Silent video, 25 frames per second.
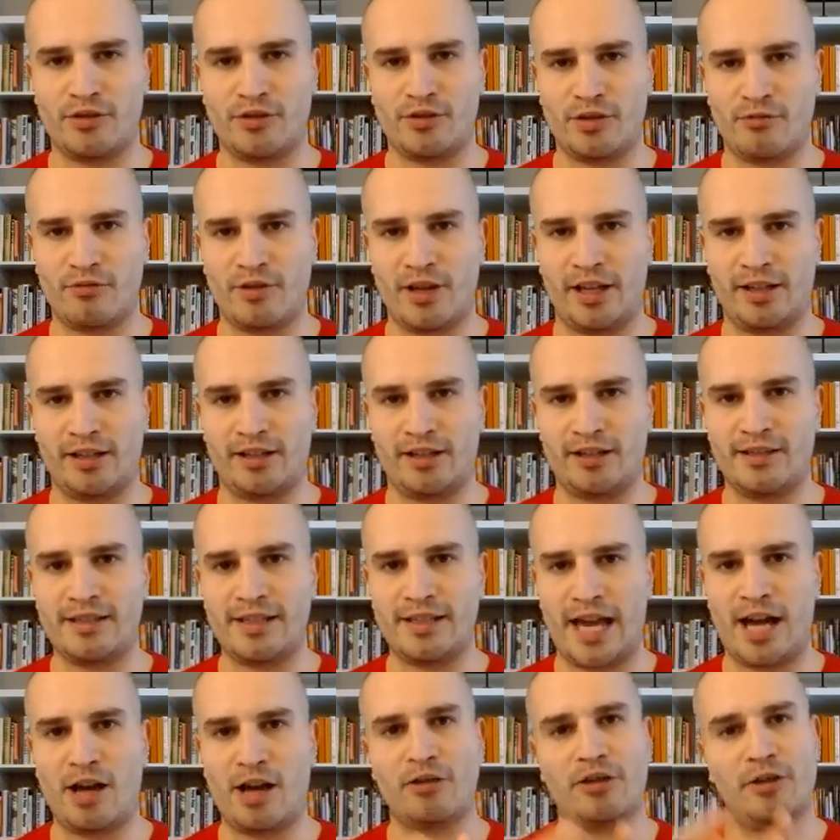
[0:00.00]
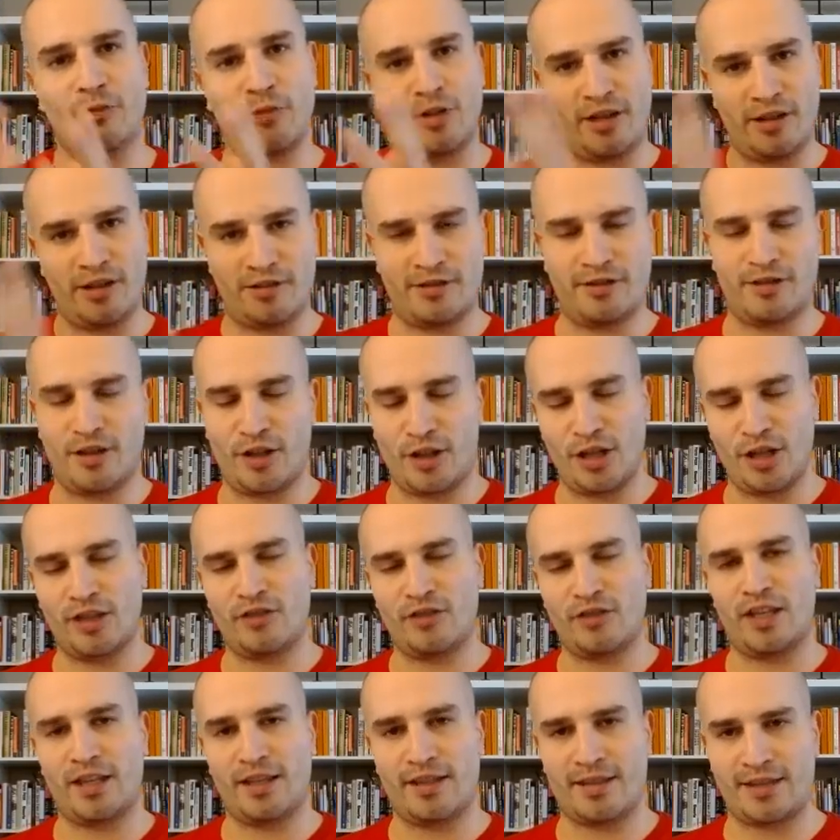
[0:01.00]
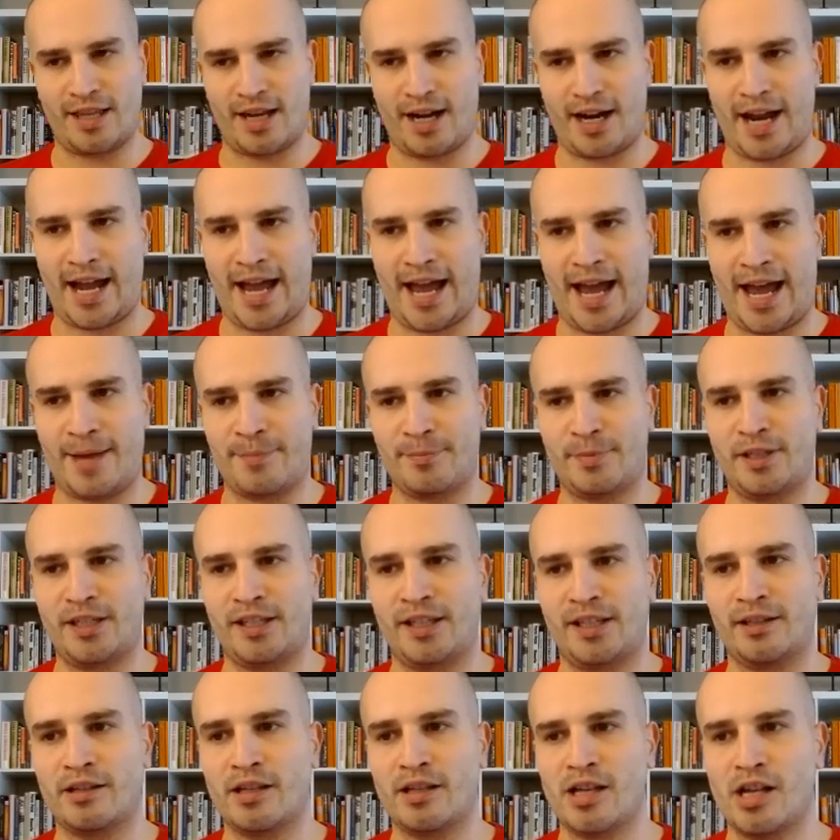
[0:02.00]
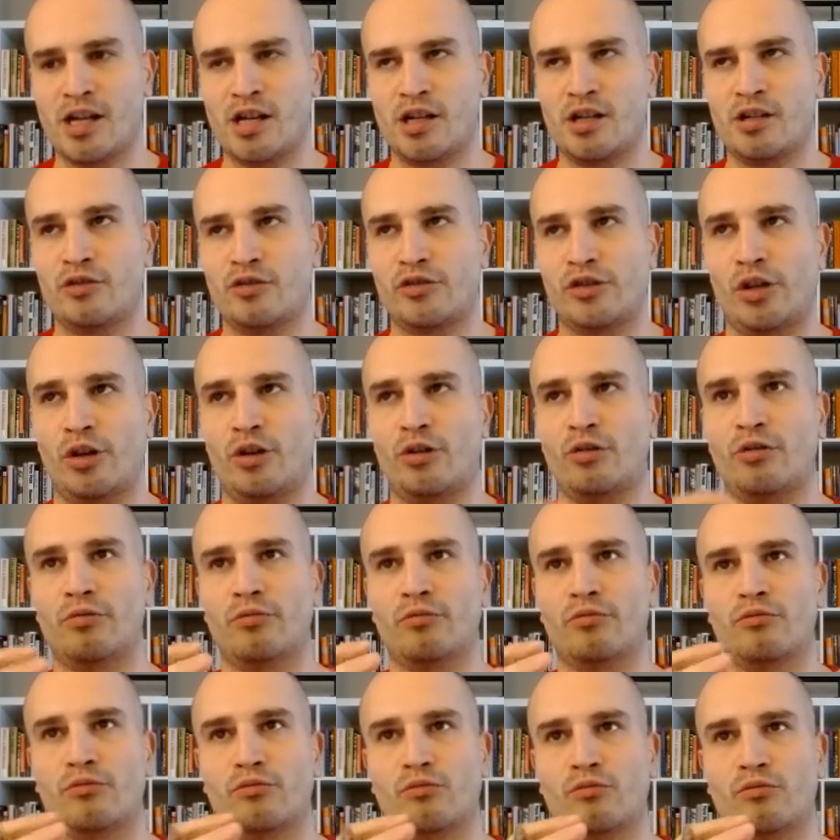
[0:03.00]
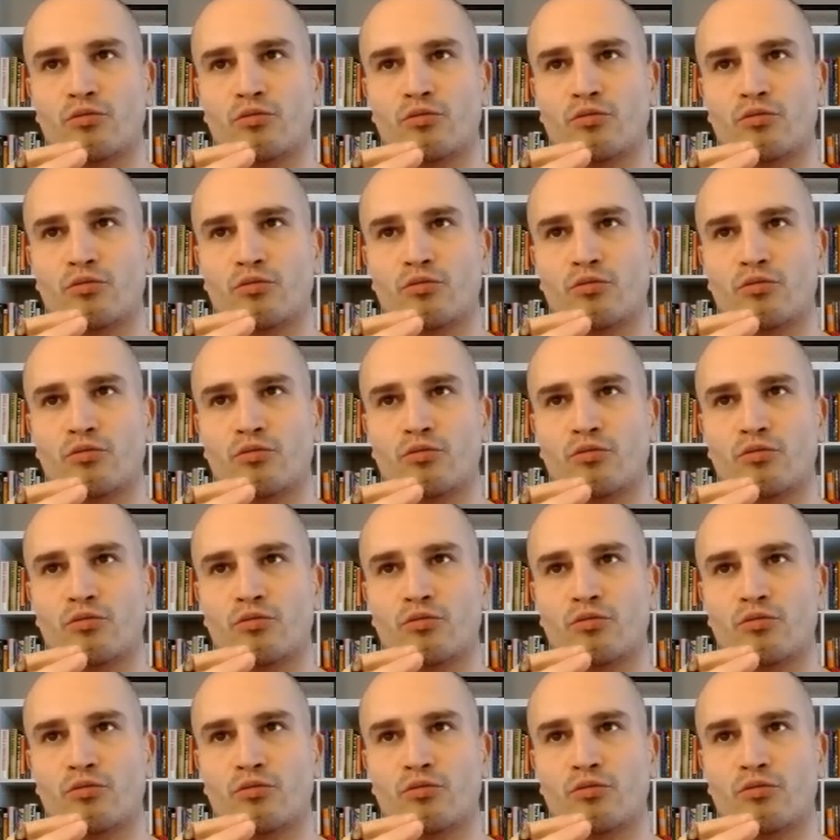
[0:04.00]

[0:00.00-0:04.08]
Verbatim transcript: into kind of doubt, it went into the good things that are happening. So,